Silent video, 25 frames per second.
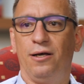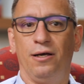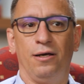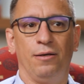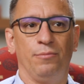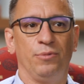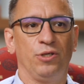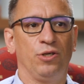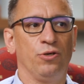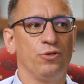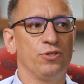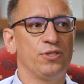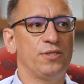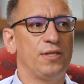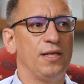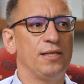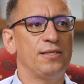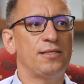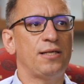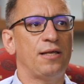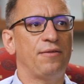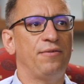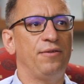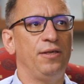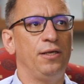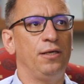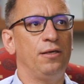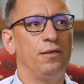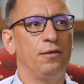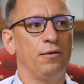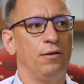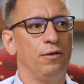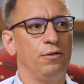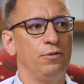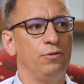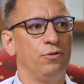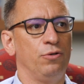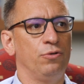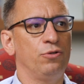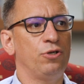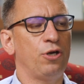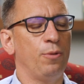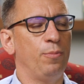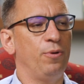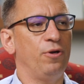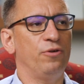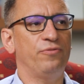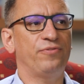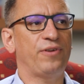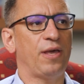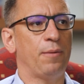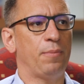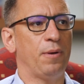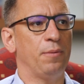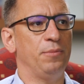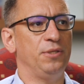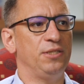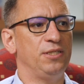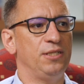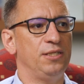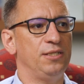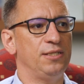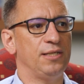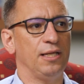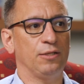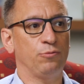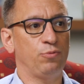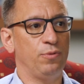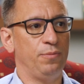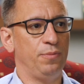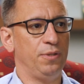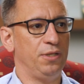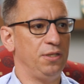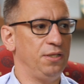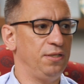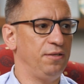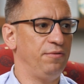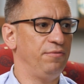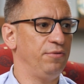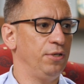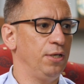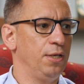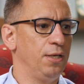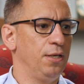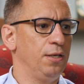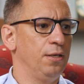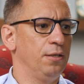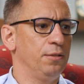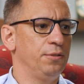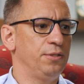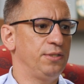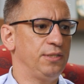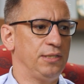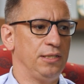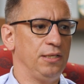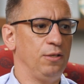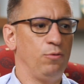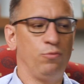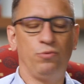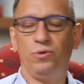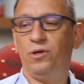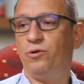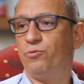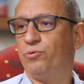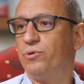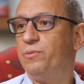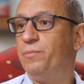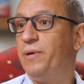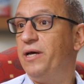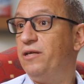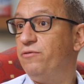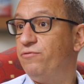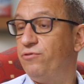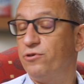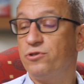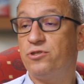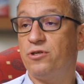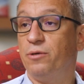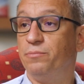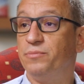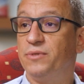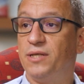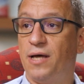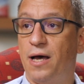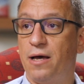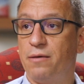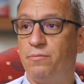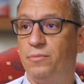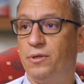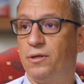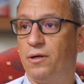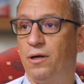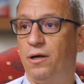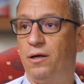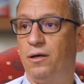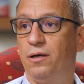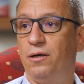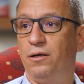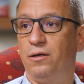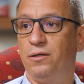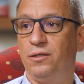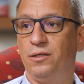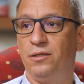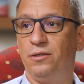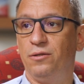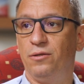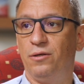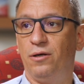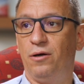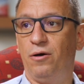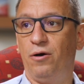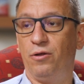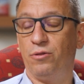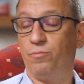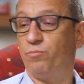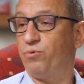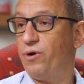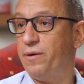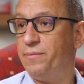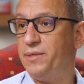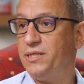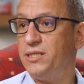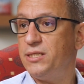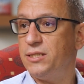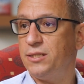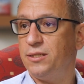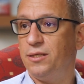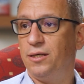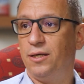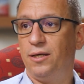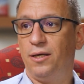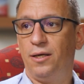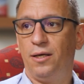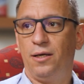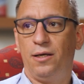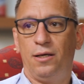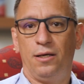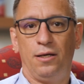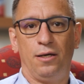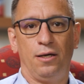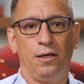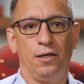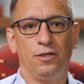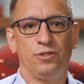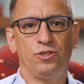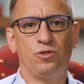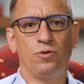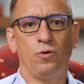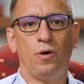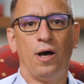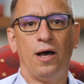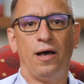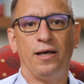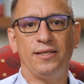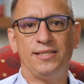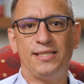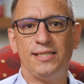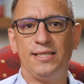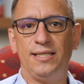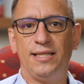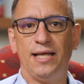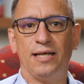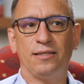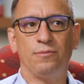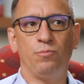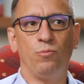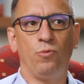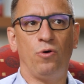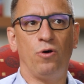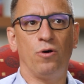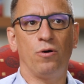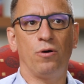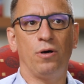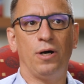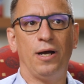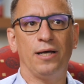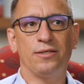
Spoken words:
because there's, I think, a couple of capabilities that we believe still will remain for some time on-premise. Yep. So I see that more